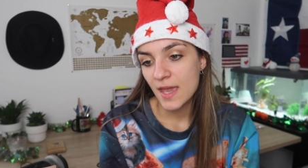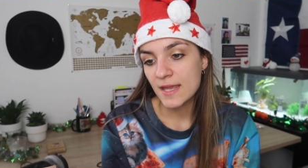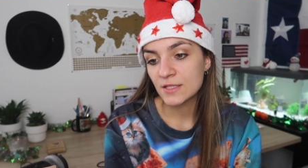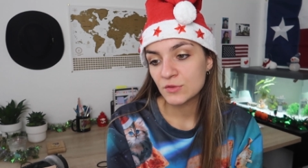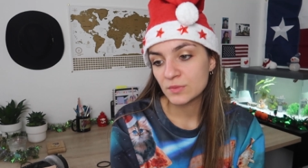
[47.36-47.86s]

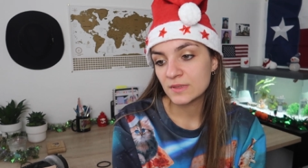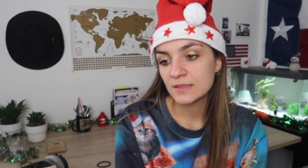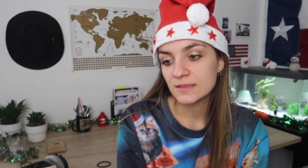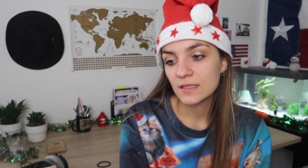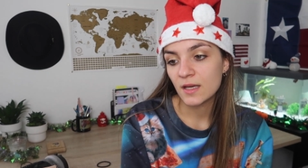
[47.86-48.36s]
And it's
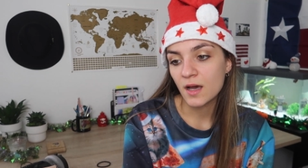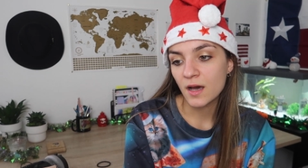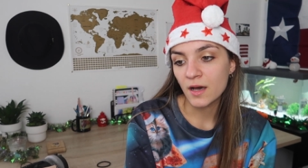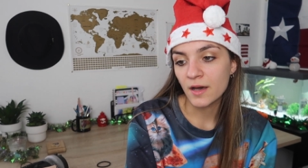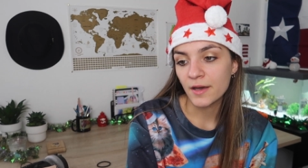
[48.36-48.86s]
with
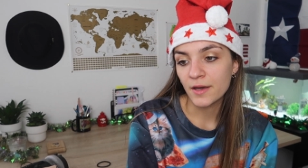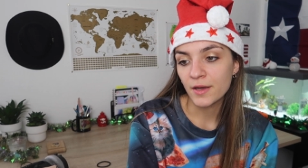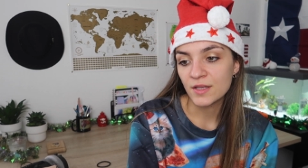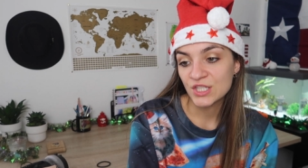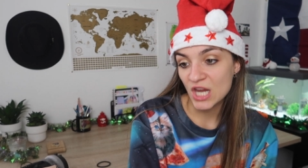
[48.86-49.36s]

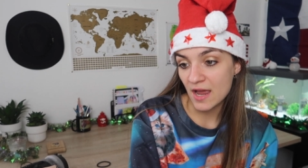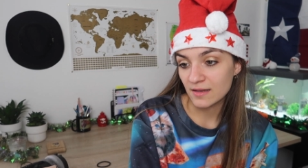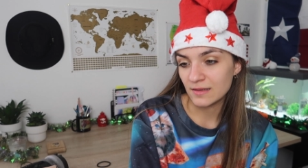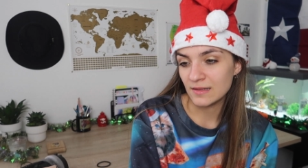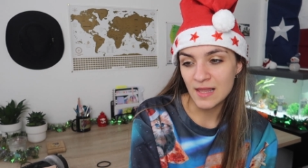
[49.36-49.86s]
uh,
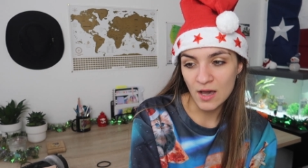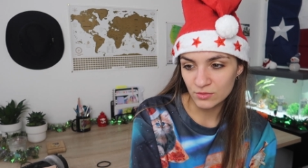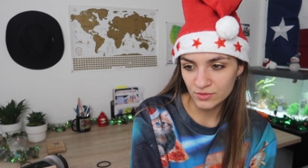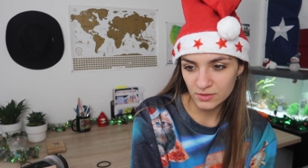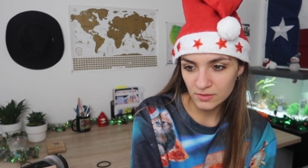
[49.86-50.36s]
Chad
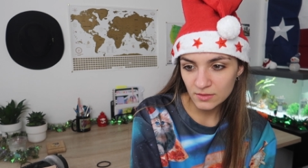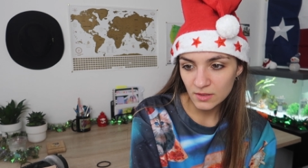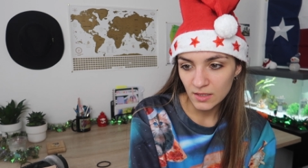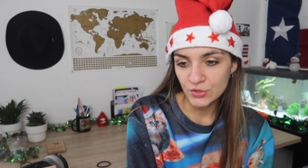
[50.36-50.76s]
Lawson.